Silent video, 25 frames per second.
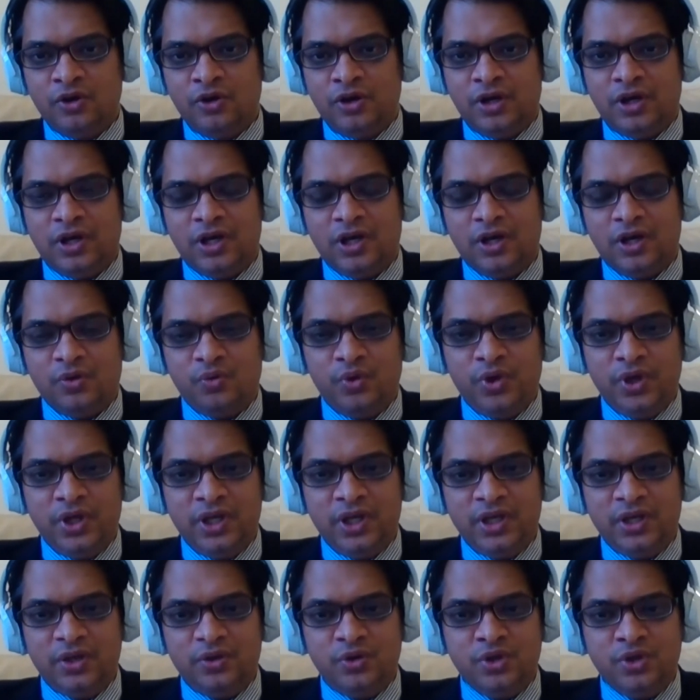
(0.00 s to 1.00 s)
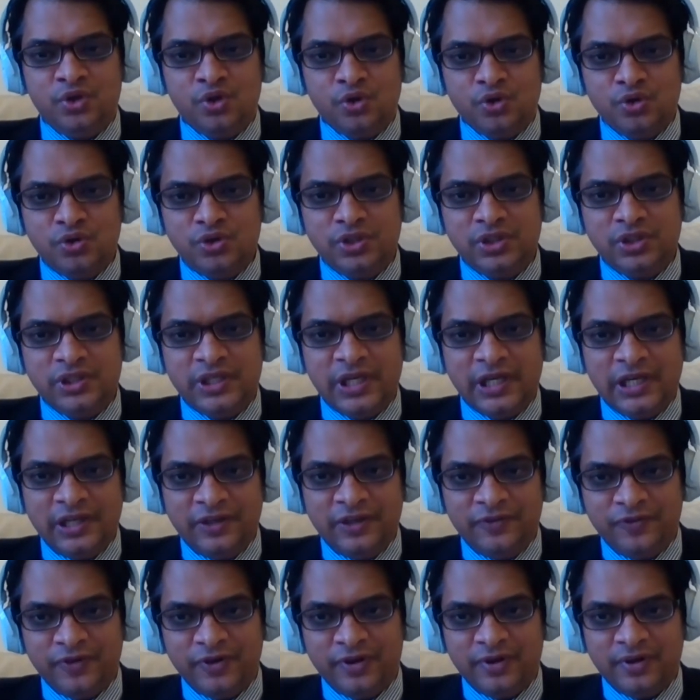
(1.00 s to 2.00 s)
Uh, we we don't
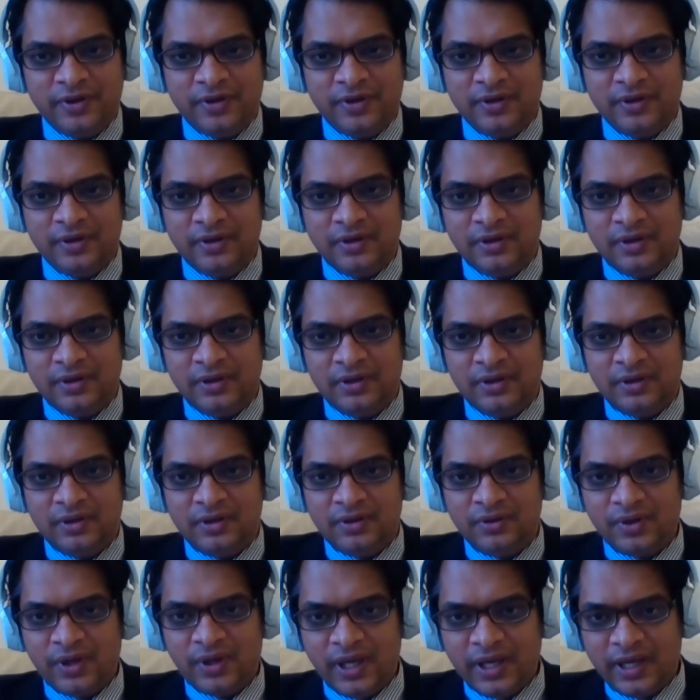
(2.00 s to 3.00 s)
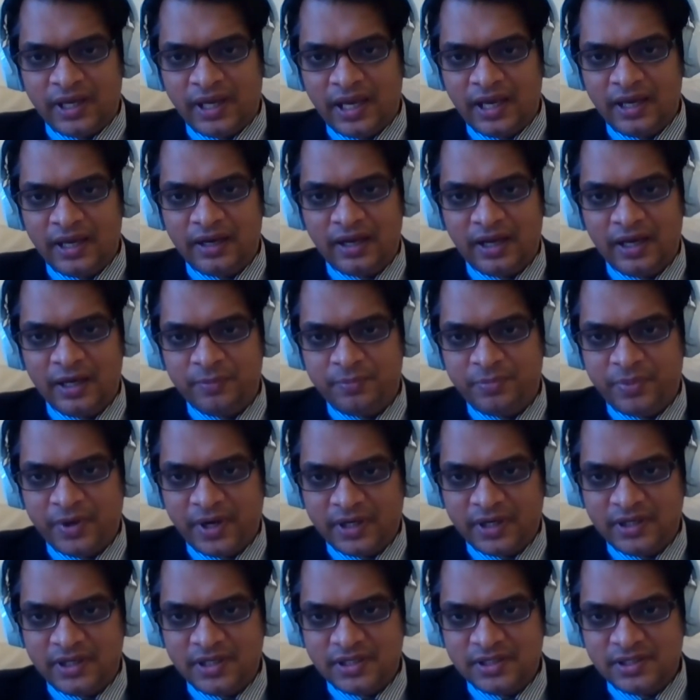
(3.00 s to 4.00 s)
deliver. Okay, can I
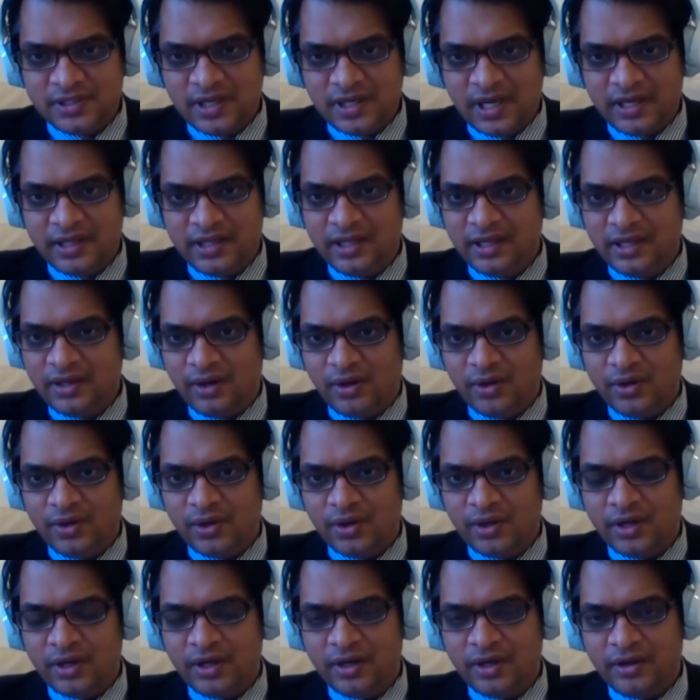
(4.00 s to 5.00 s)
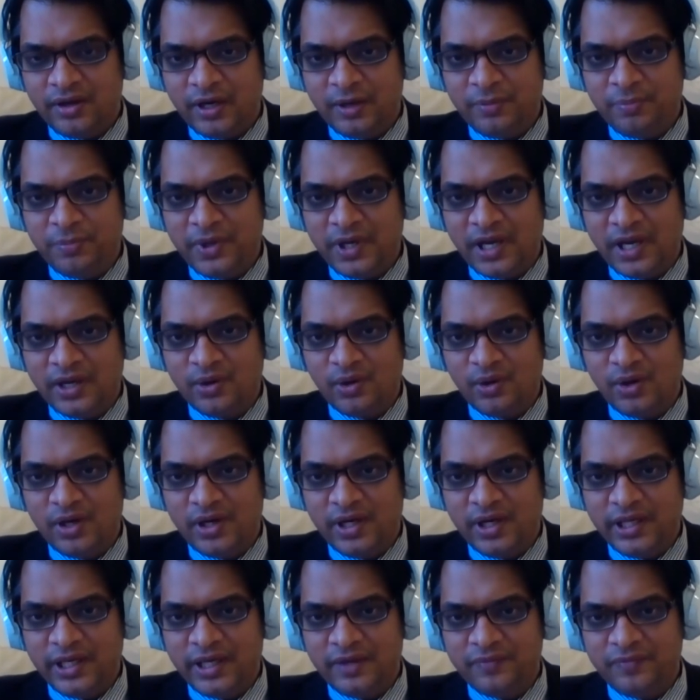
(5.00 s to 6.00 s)
practice? I think I, uh, read me. I
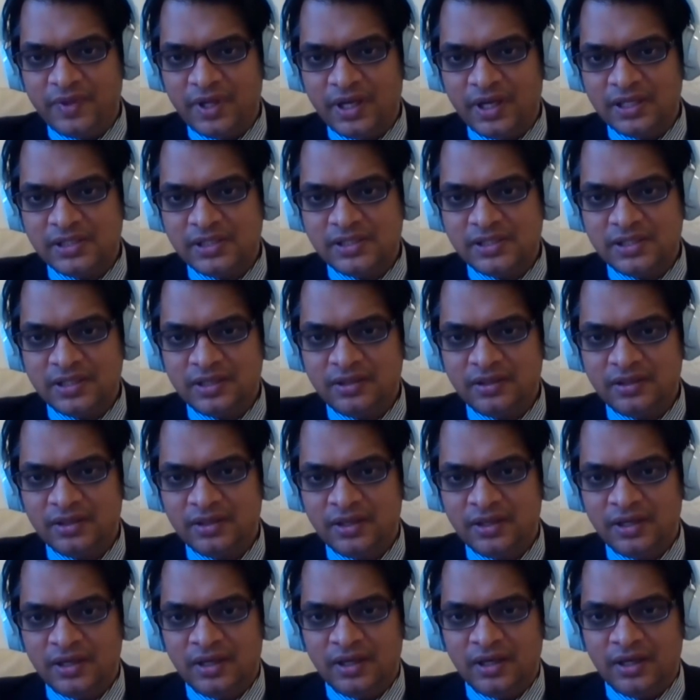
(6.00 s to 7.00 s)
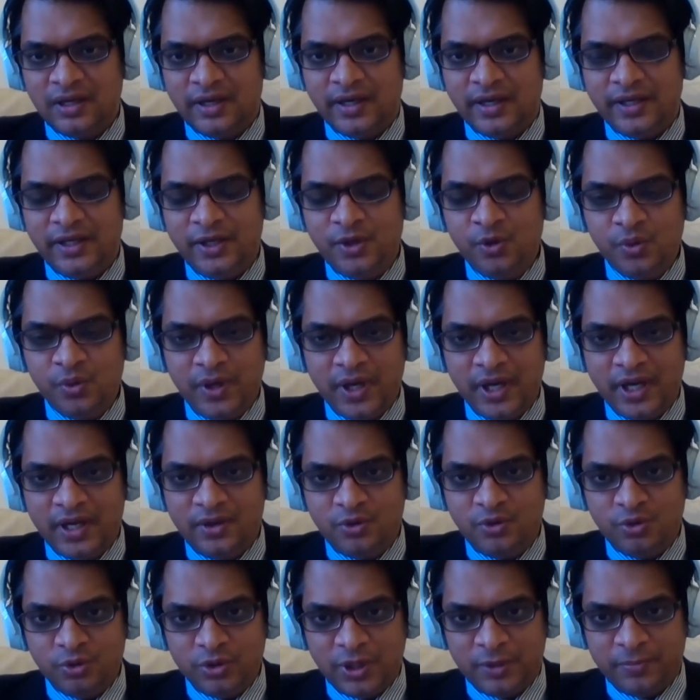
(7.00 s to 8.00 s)
already give the answer uh, you can
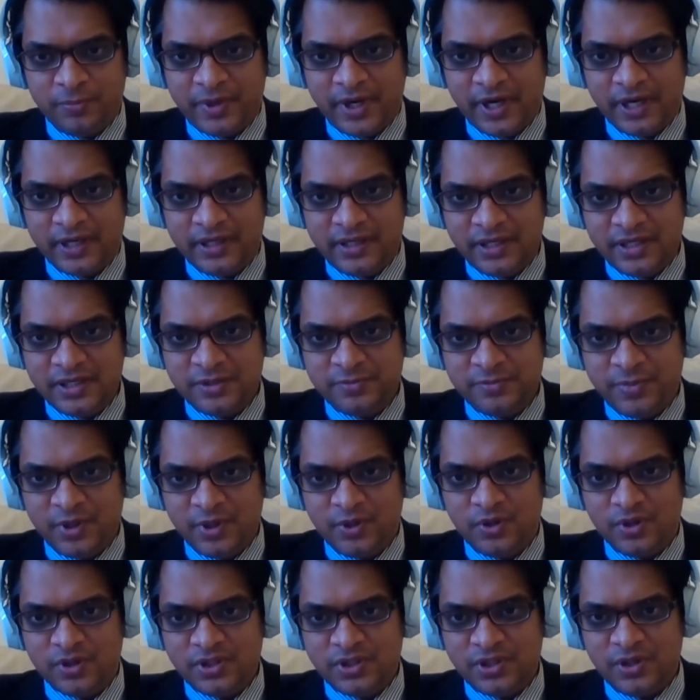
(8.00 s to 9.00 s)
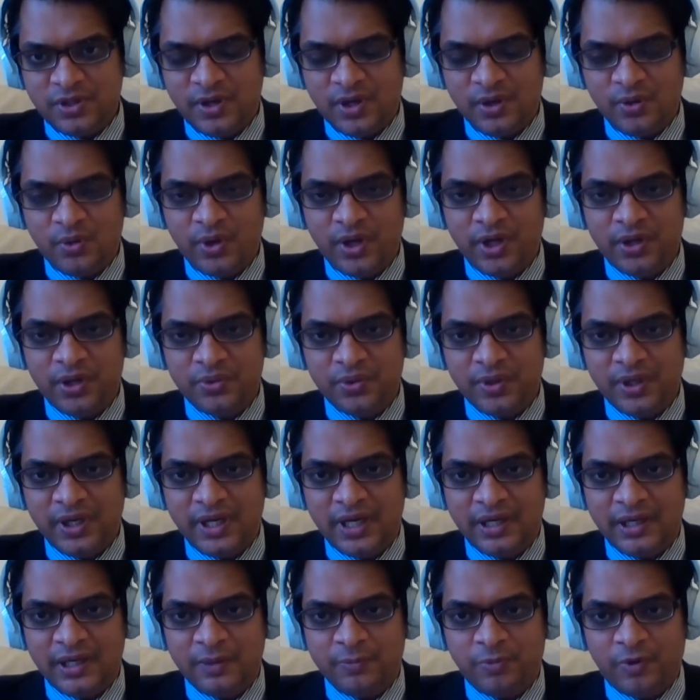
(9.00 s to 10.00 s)
do the practice because you are going to
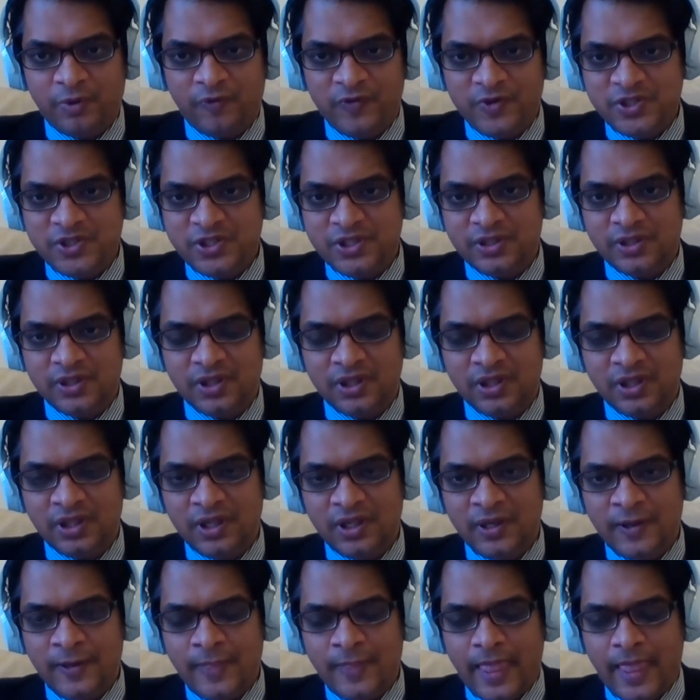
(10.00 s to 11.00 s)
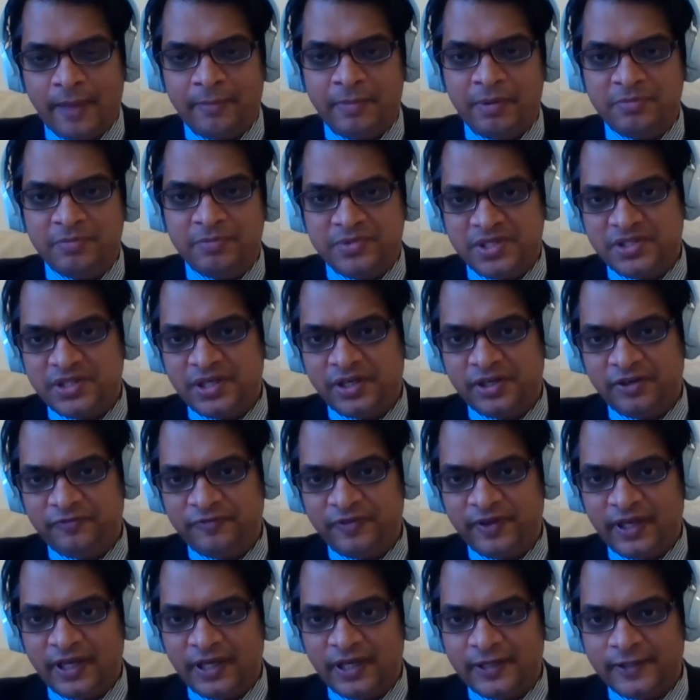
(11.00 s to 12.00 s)
get a provisional mmc
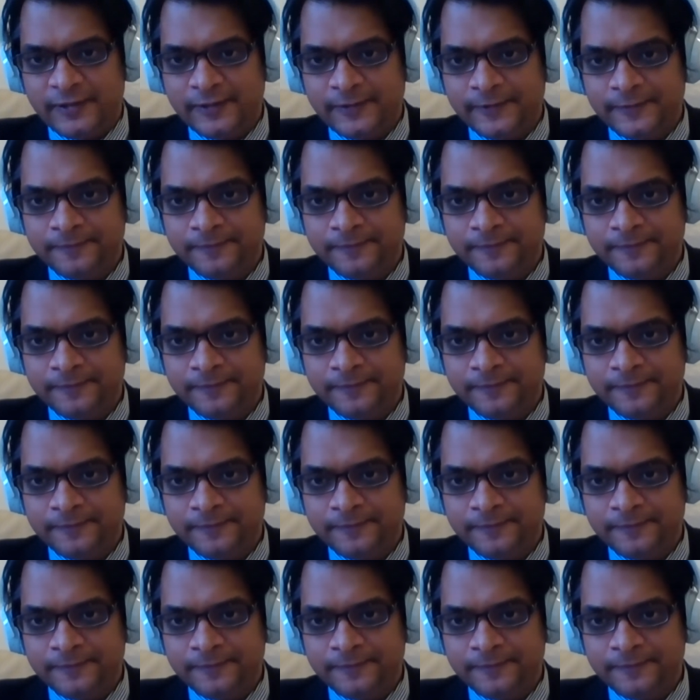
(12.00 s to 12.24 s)
certificate